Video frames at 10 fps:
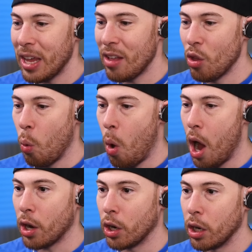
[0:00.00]
in the
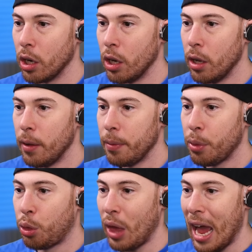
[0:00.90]
water.
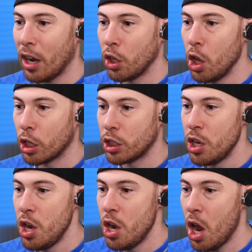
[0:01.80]
That looks
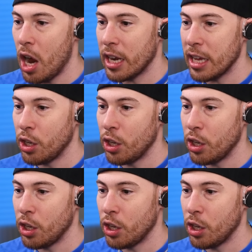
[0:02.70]
nutty,